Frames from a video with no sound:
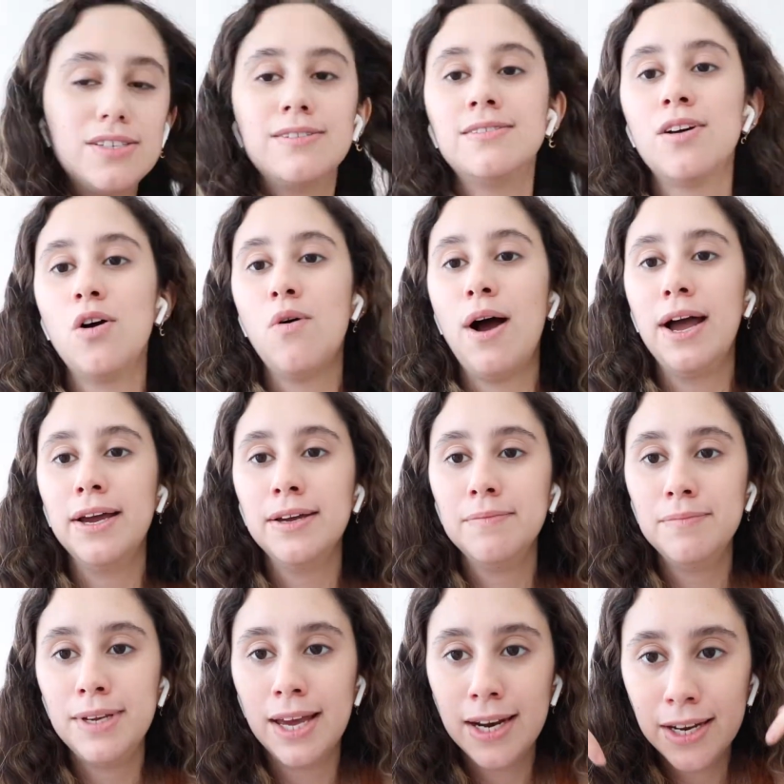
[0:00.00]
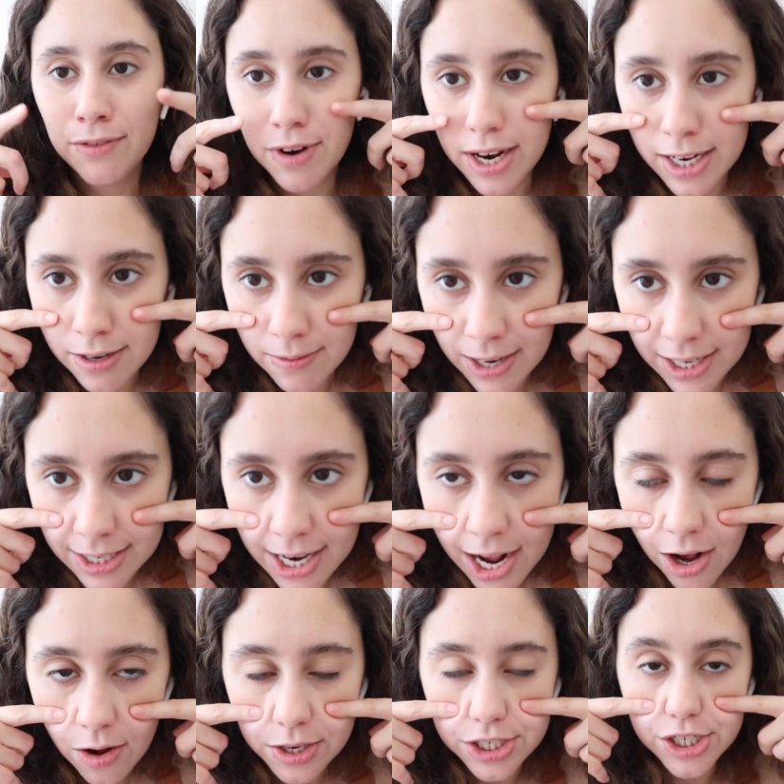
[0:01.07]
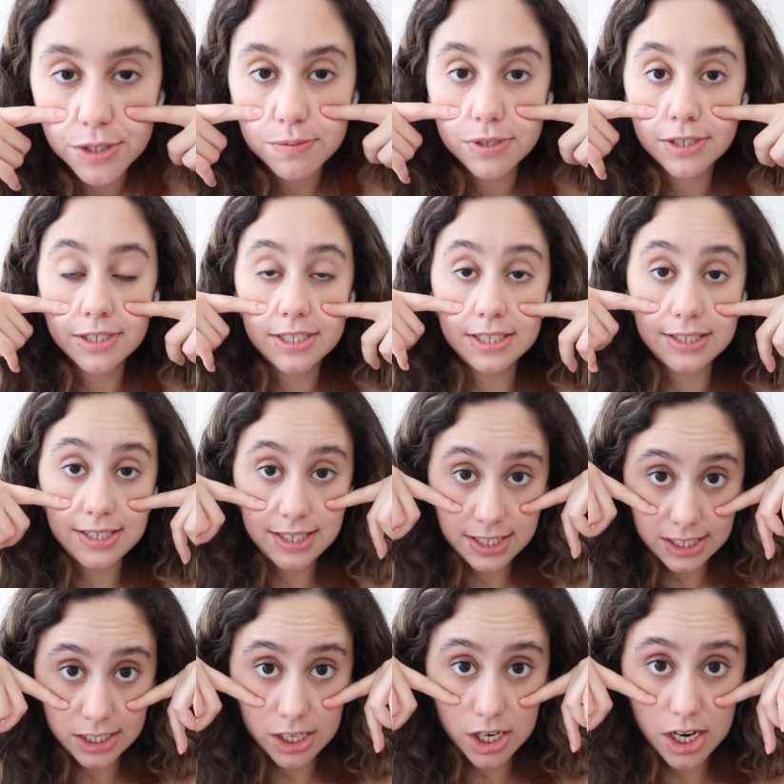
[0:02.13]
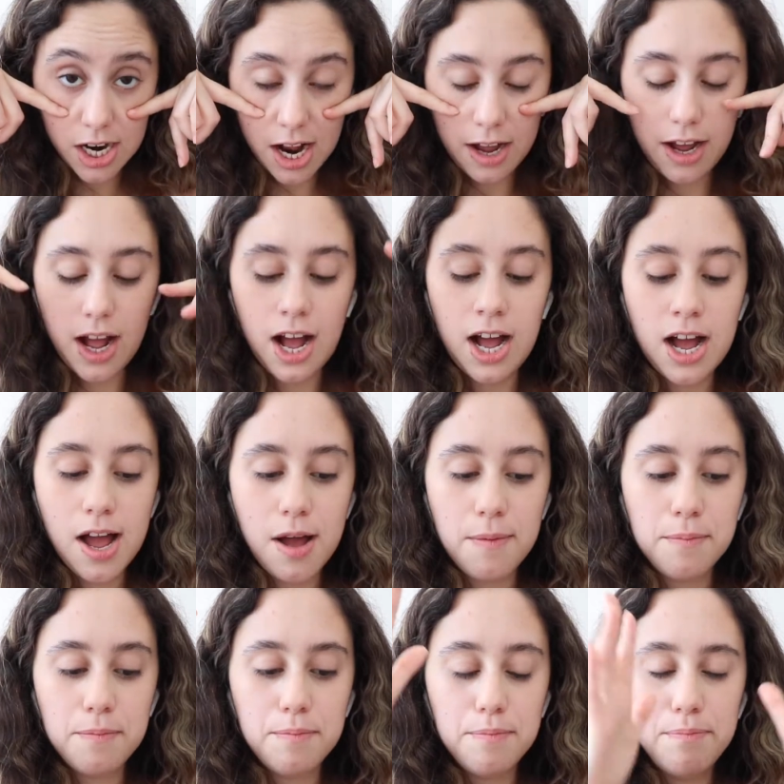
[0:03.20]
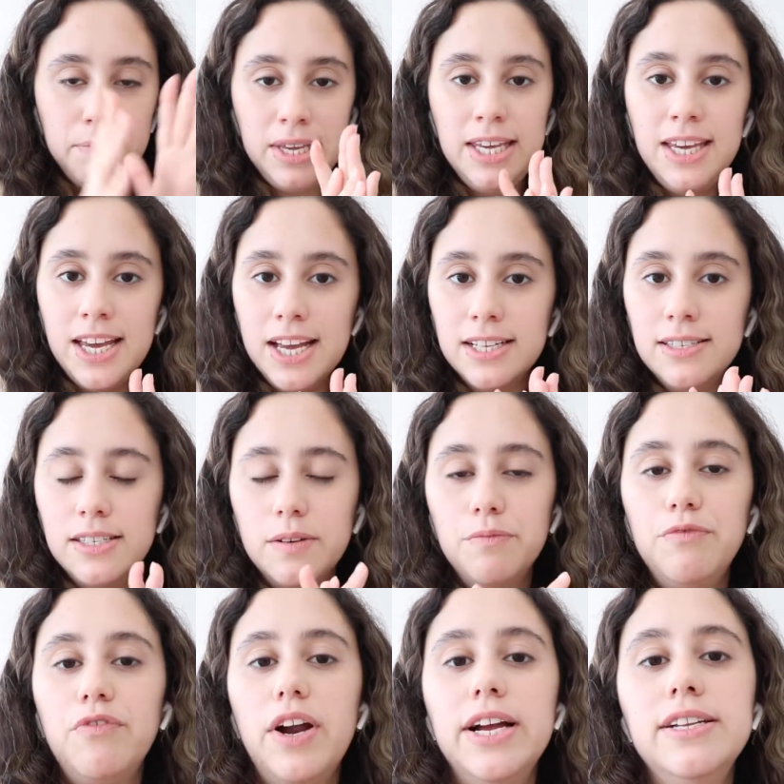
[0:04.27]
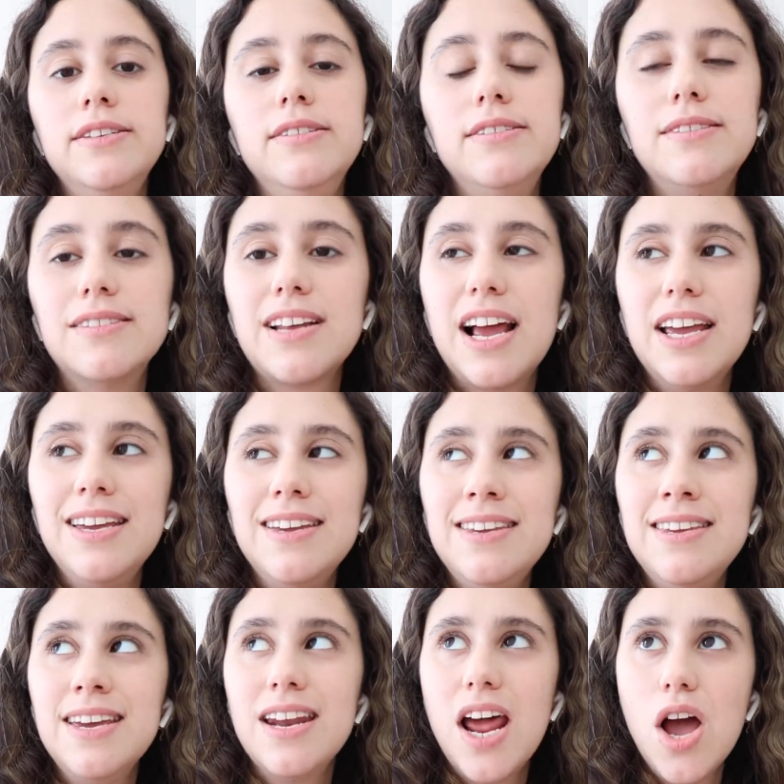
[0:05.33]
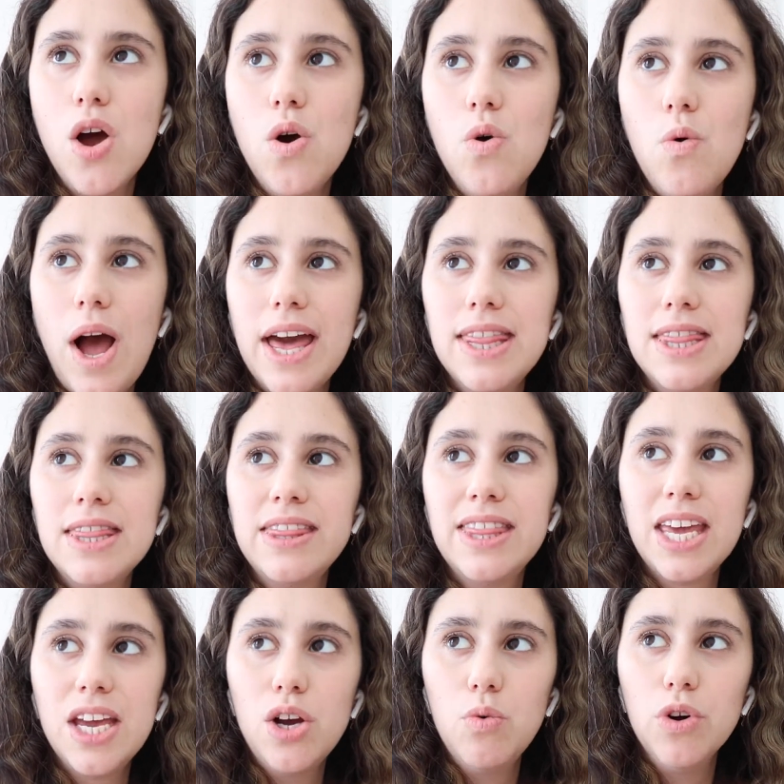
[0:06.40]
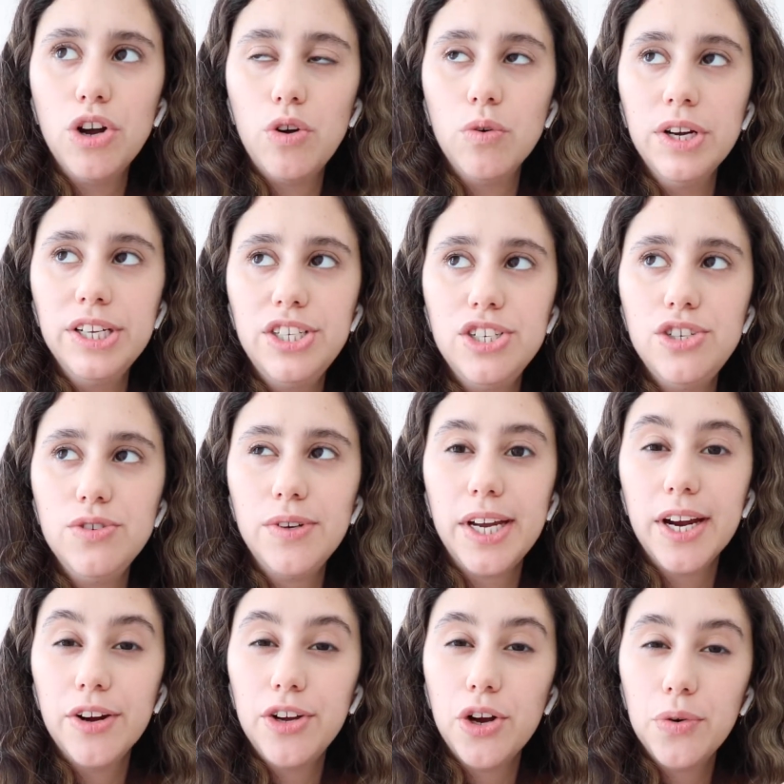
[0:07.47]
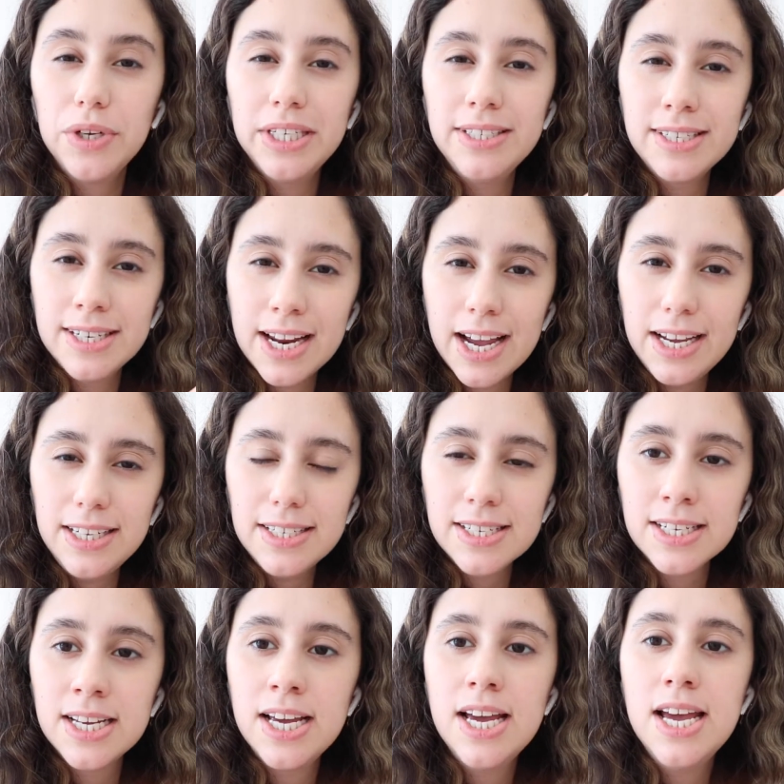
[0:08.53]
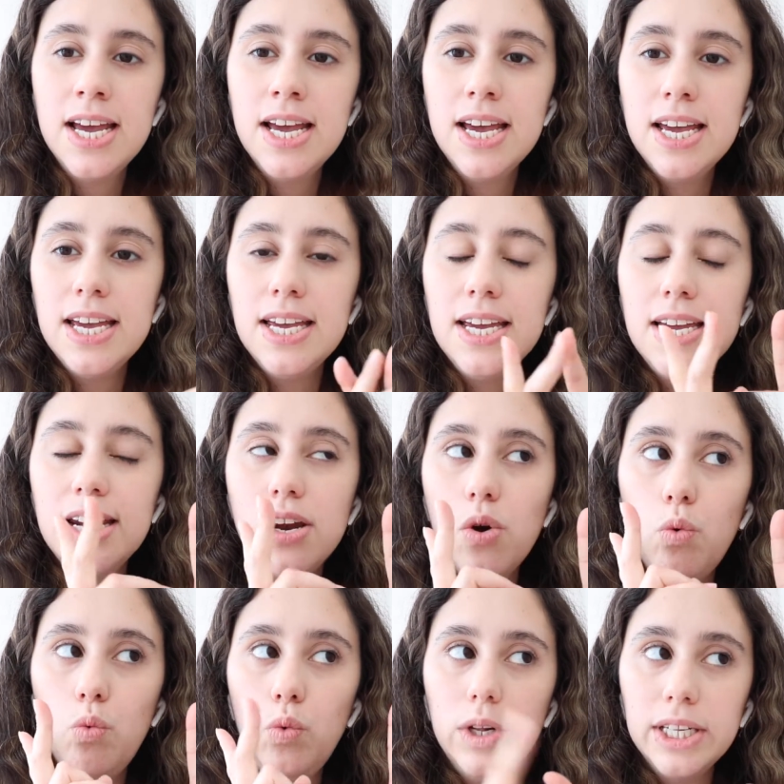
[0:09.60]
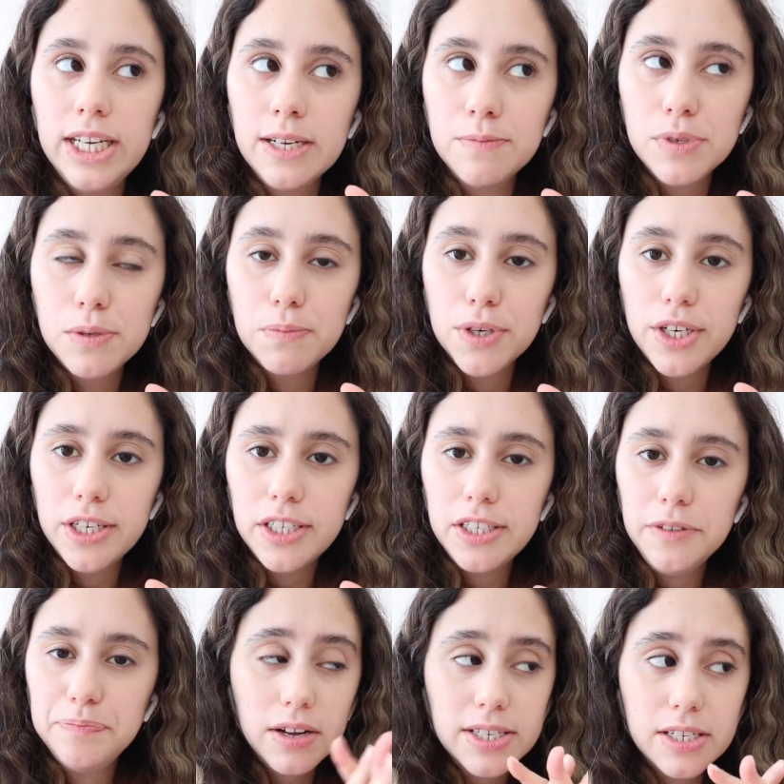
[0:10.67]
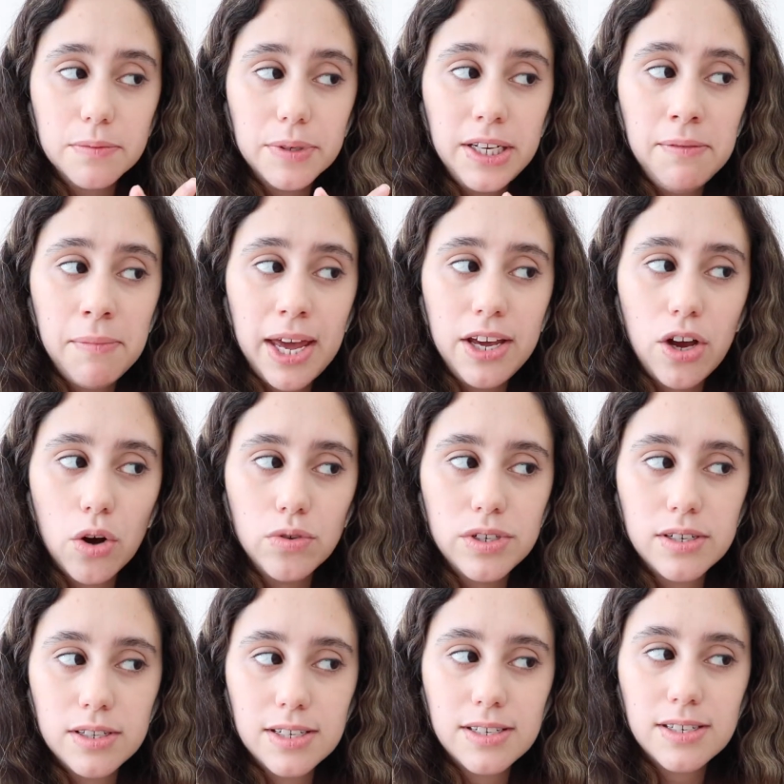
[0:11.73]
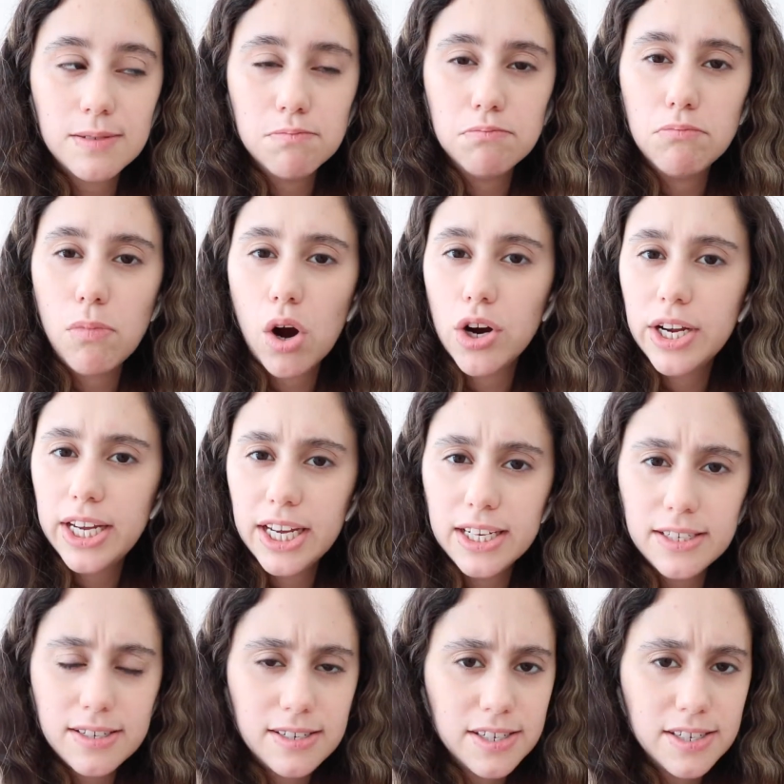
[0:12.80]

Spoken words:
So I am getting ready right now. I just put on concealer. Me and some friends, you know, I think we're going to do karaoke tonight in Williamsburg. Possibly may go to this market